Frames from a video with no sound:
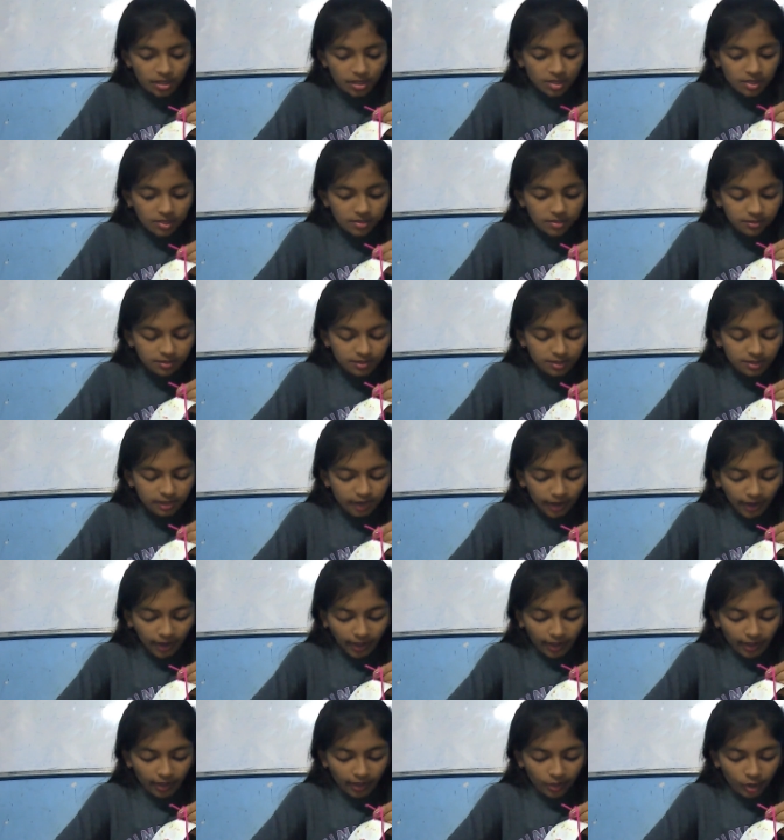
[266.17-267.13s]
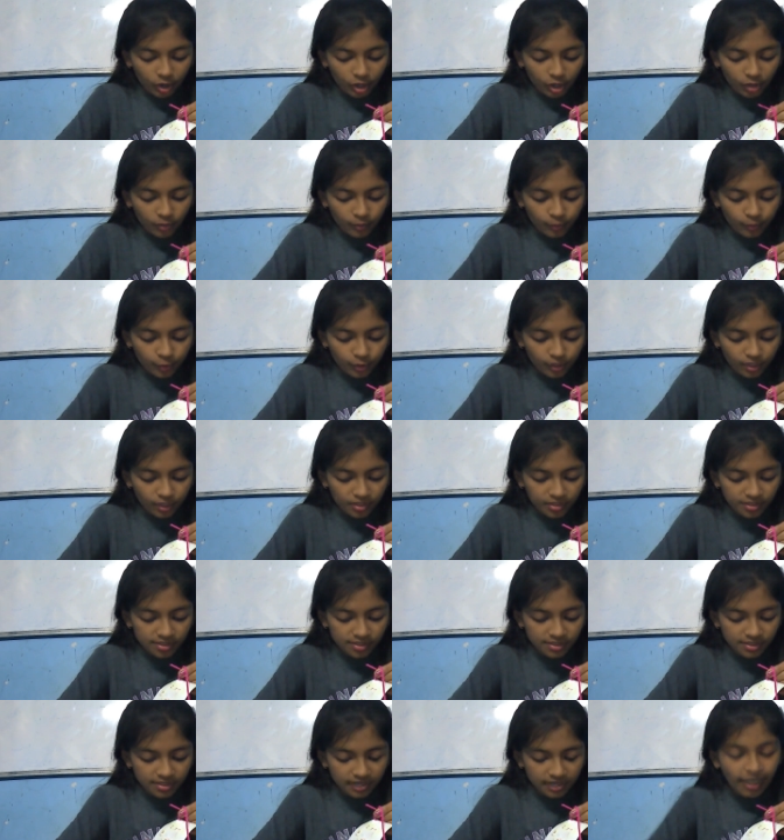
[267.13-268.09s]
So the North Pole and
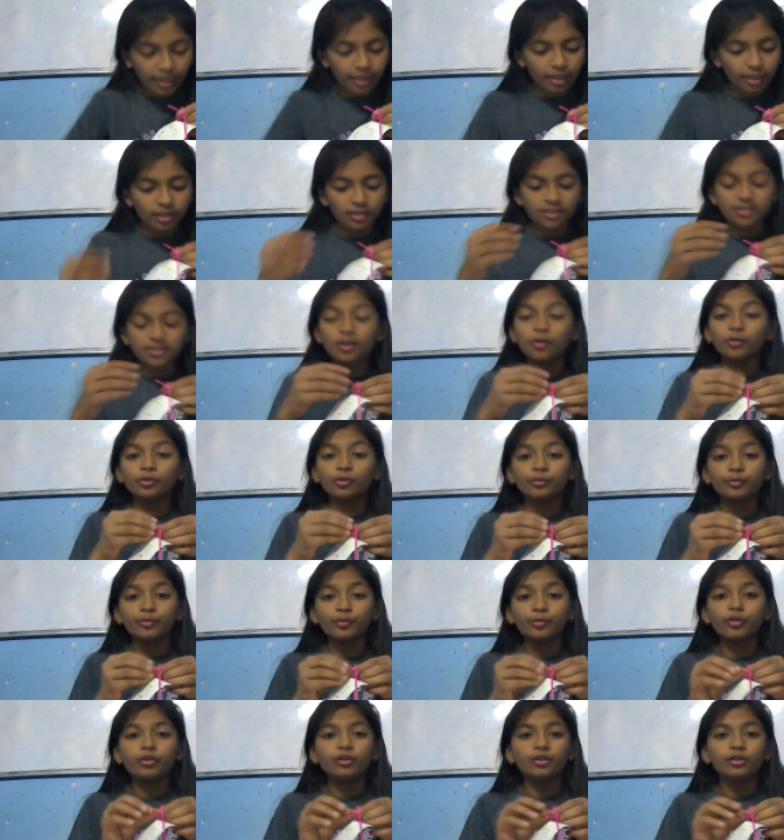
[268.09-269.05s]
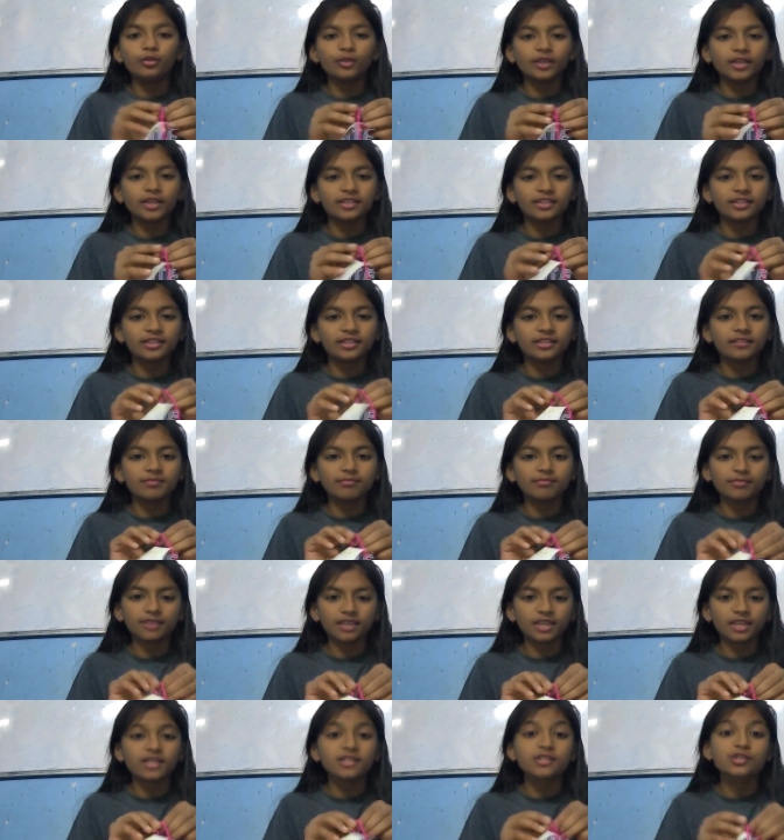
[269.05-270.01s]
South Pole together
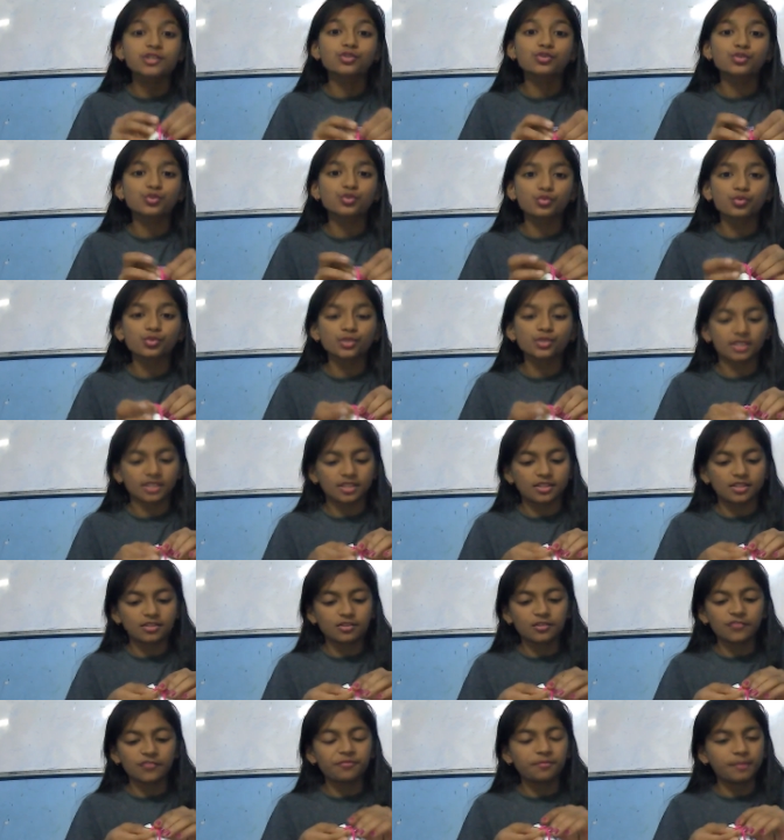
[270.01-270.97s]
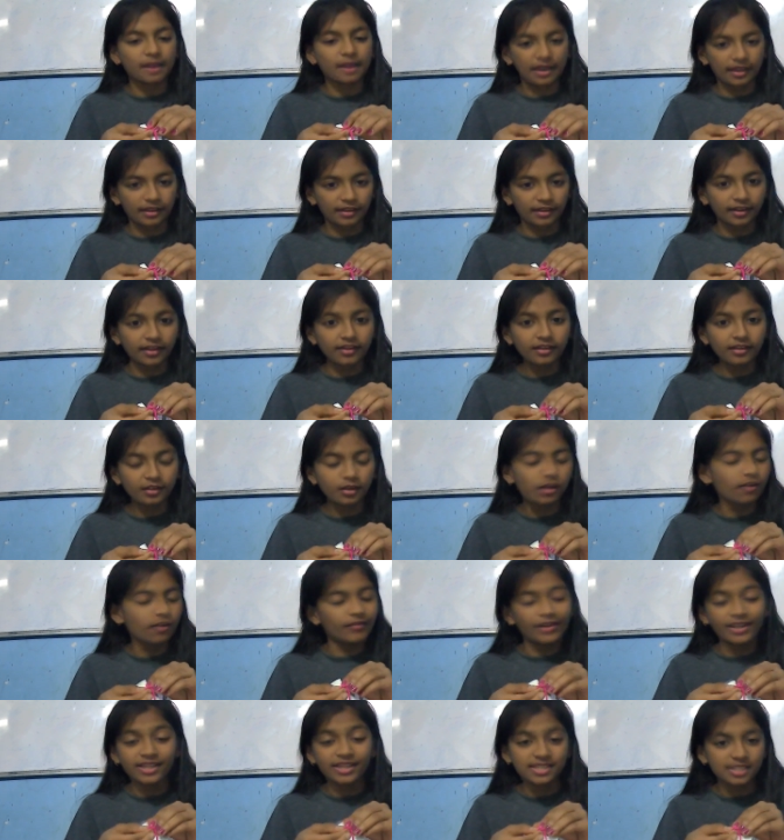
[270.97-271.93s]
makes 2 sets of magnet,
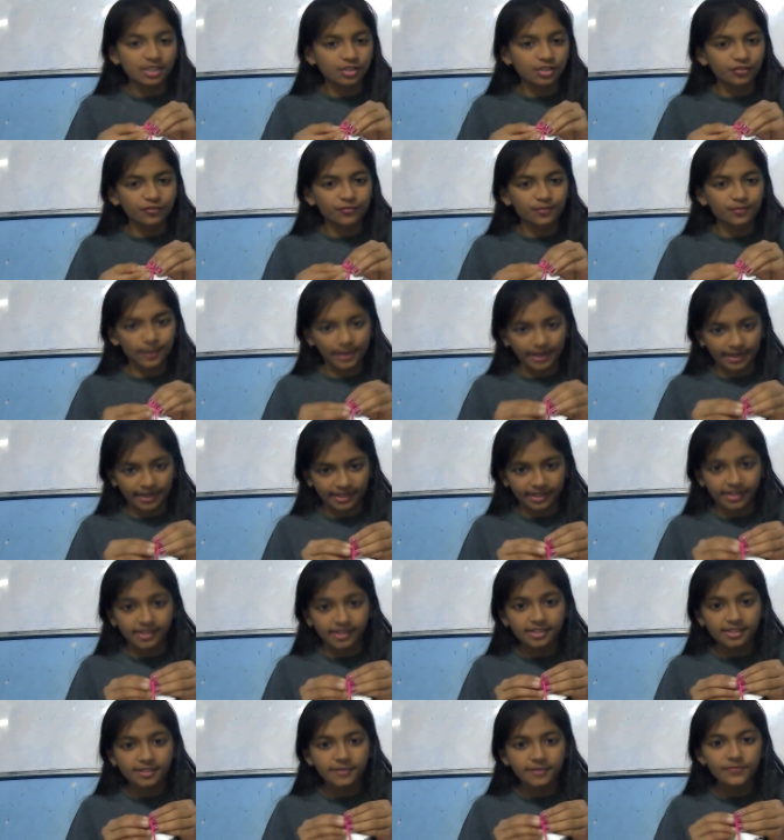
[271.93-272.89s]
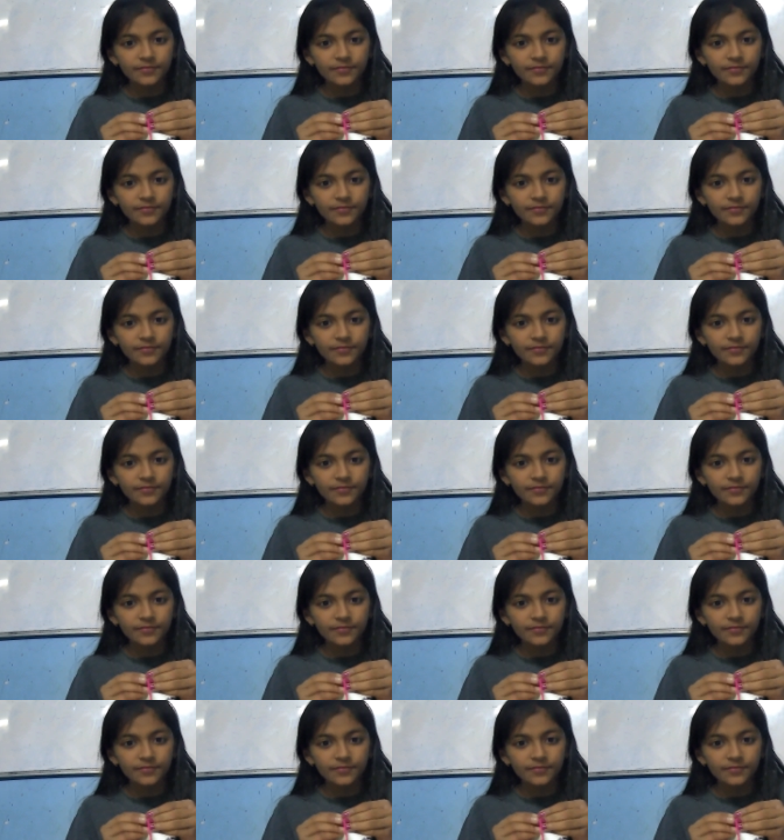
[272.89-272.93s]
1 set of magnet.